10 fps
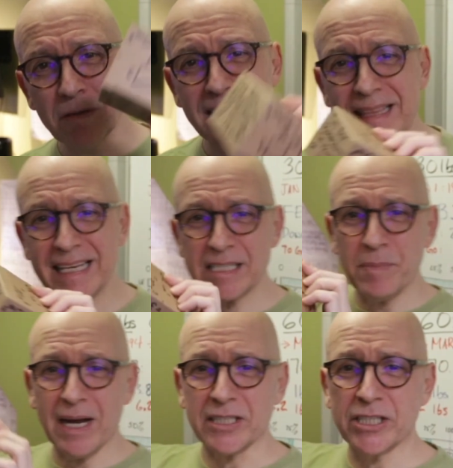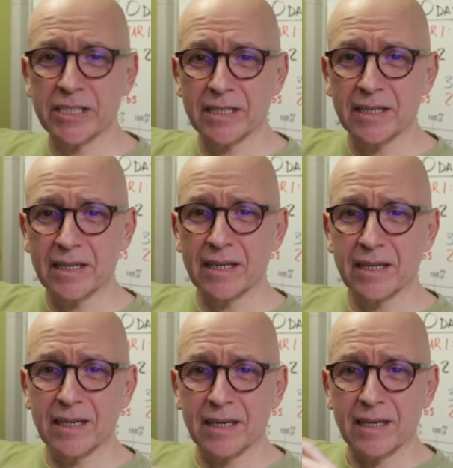this much
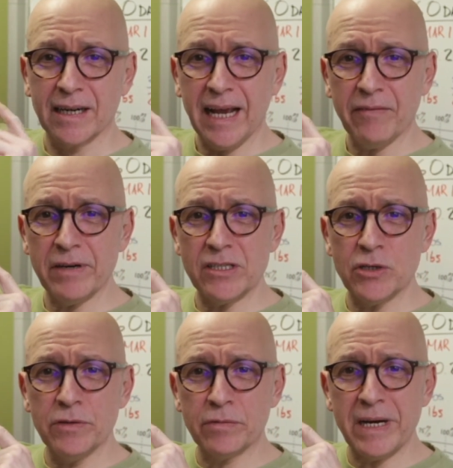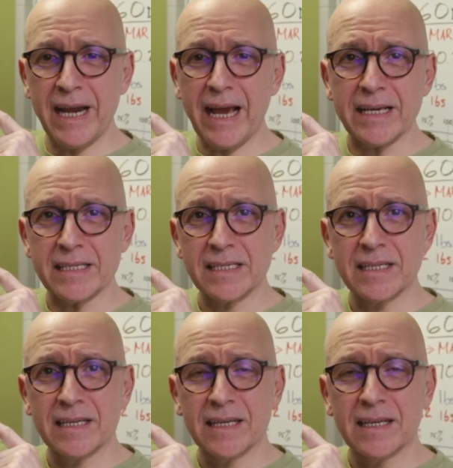every 2-3 days
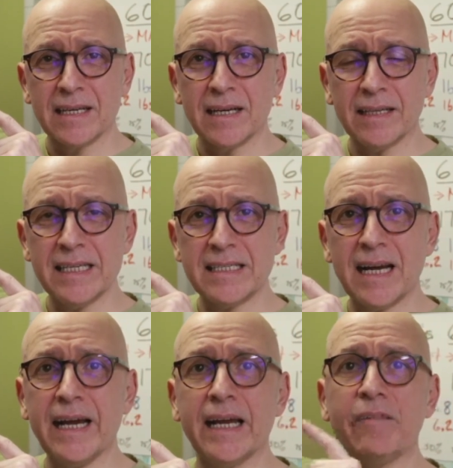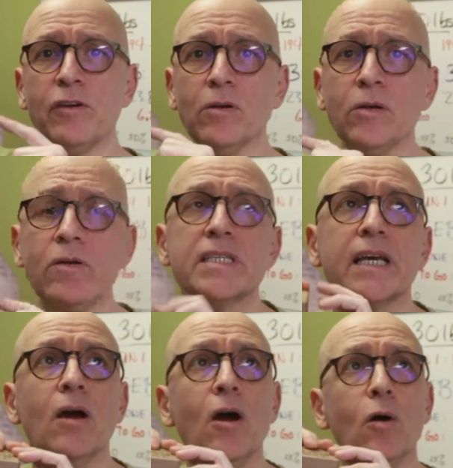on this diet. If you're losing
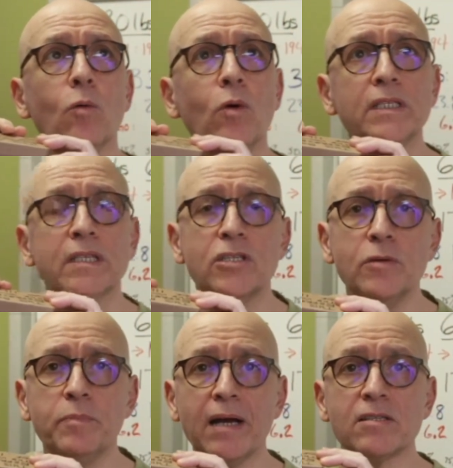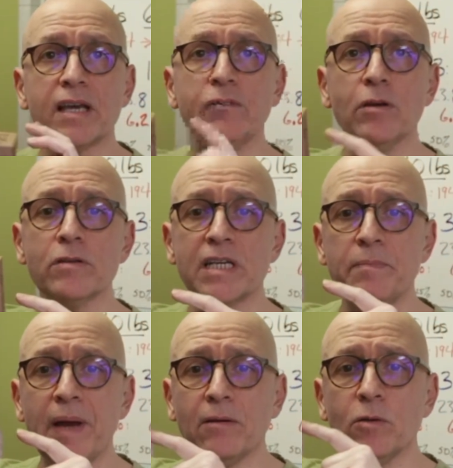1 to 2 pounds, if you're losing a
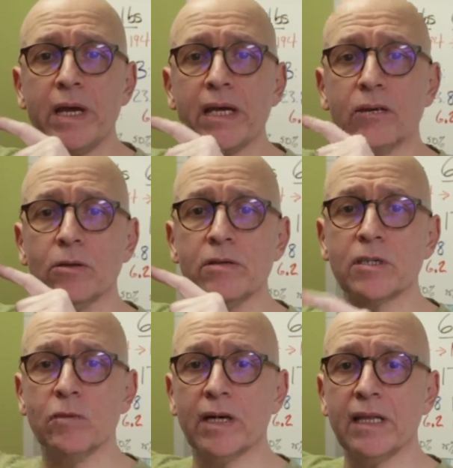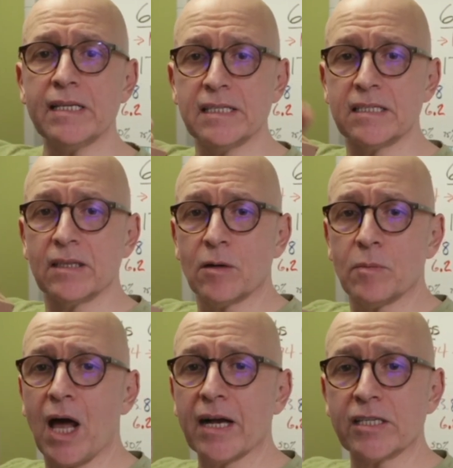pound a week, you're losing one of these little
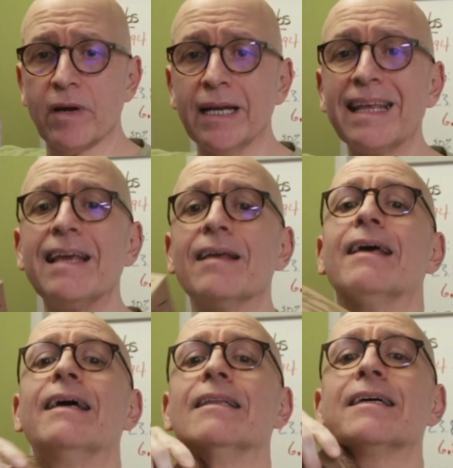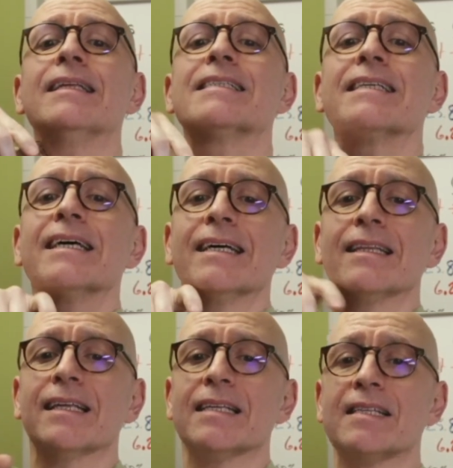blocks, right? Look at this.
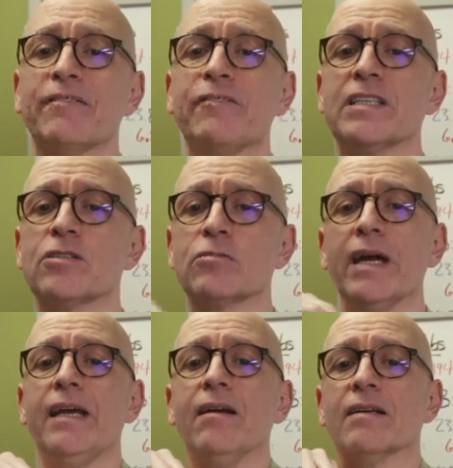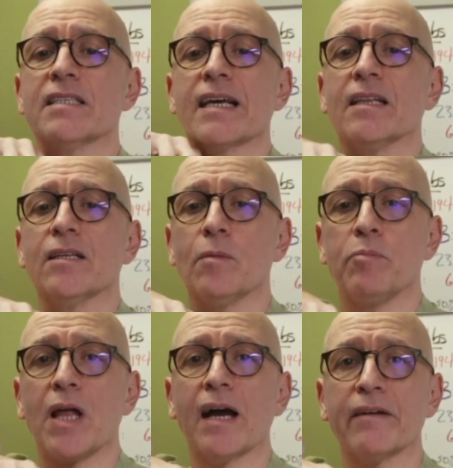Look at this. It fits right here. It's like a little
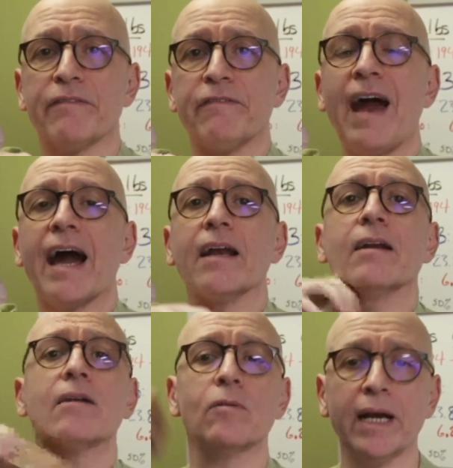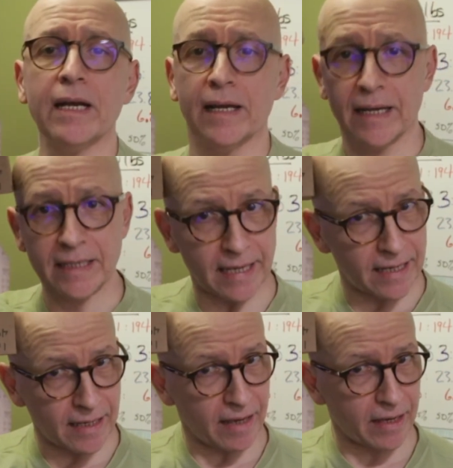block of fat, right? It's like
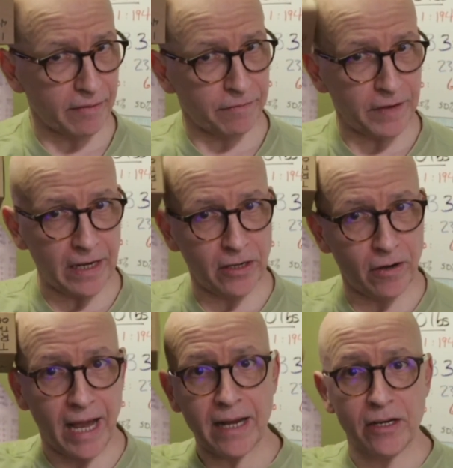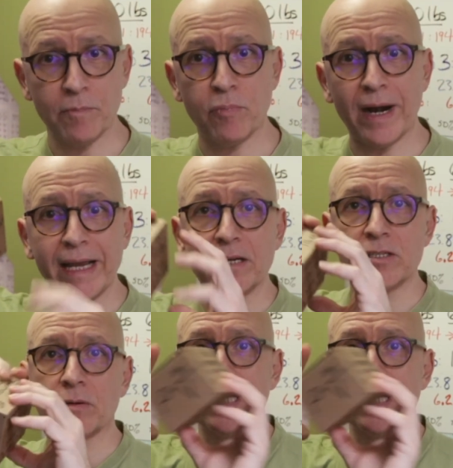it could fit in your head. Your brain is only a